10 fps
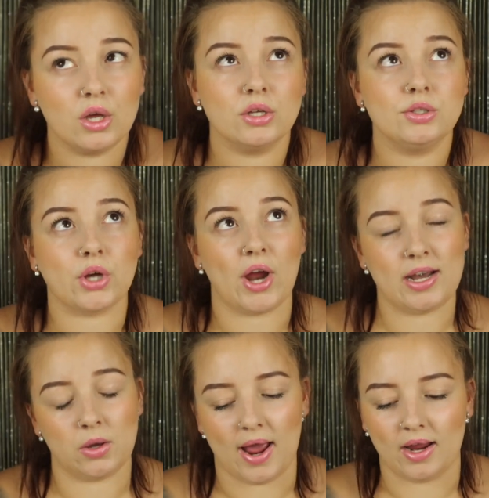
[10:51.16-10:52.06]
So
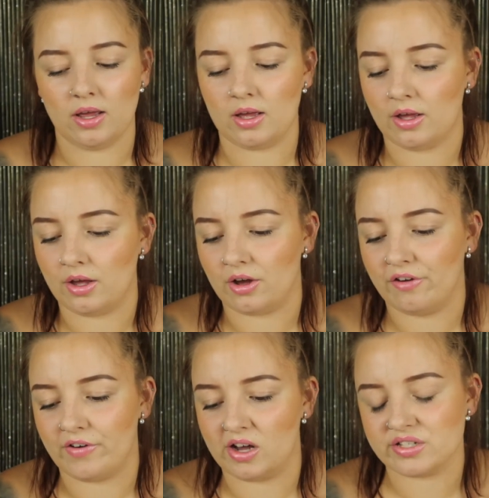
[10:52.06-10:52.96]
anyway,
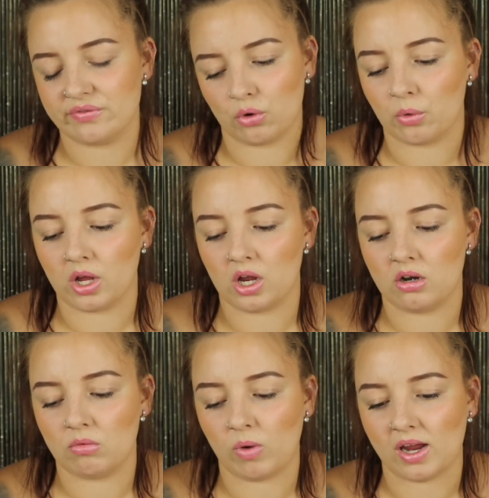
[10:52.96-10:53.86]
fast
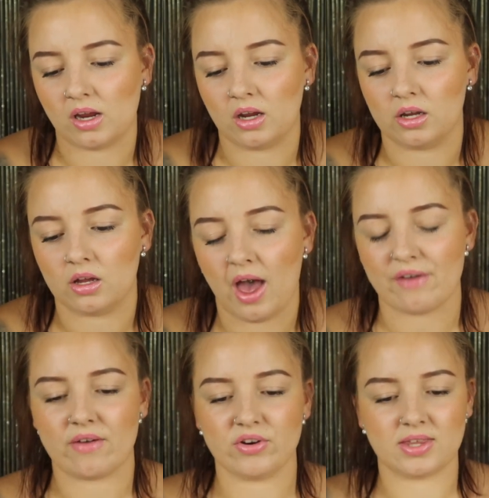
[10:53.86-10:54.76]
forward, we
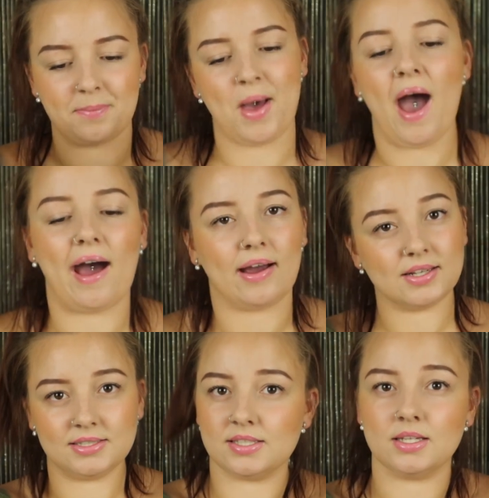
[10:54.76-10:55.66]
have everything
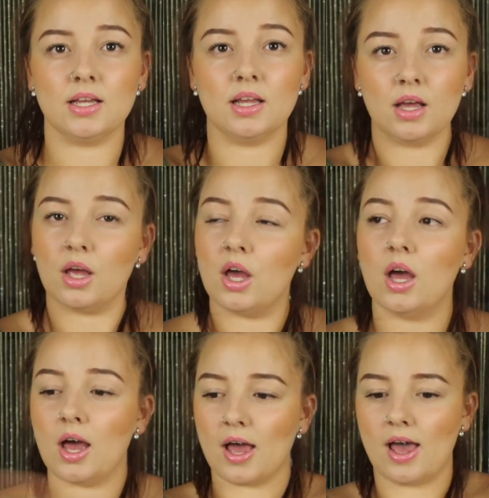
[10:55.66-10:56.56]
packed
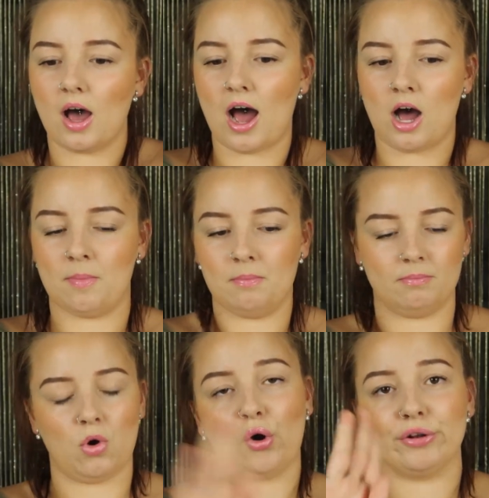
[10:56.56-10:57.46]

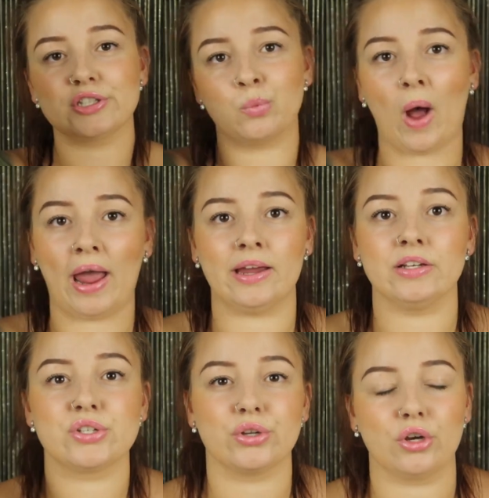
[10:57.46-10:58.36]
on its way
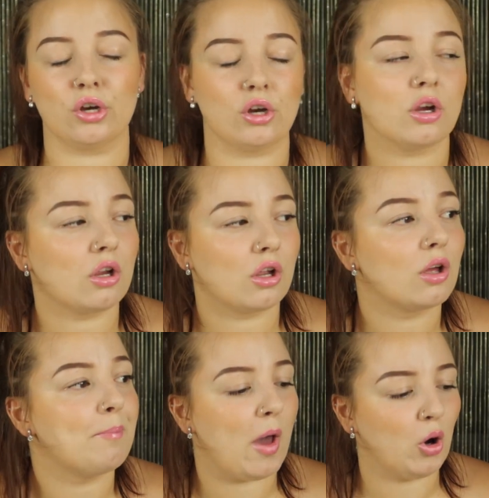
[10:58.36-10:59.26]
to
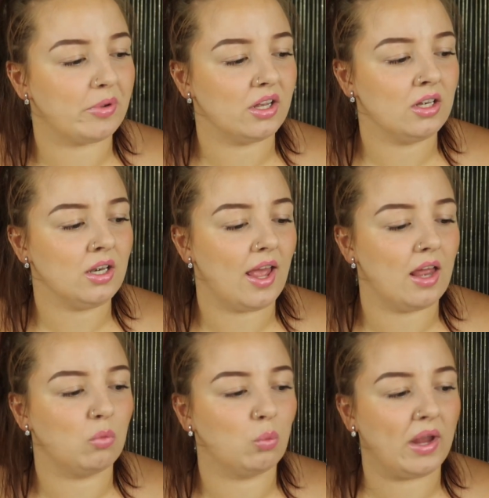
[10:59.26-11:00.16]
Melbourne,
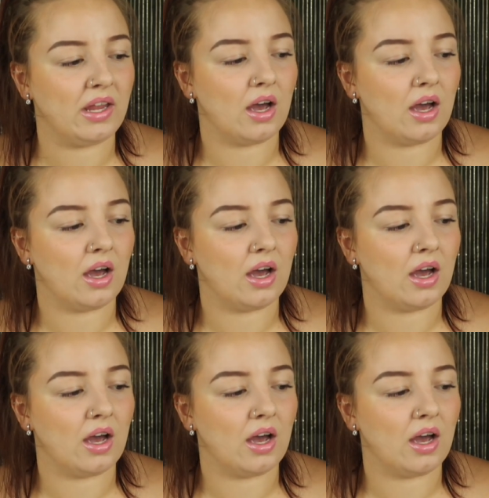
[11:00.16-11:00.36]
and we